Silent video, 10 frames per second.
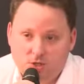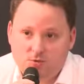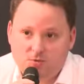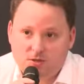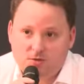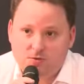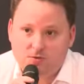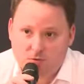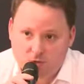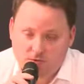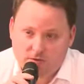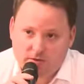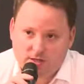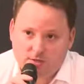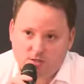if you look
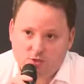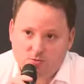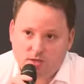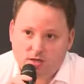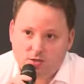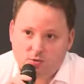for them in Jumia,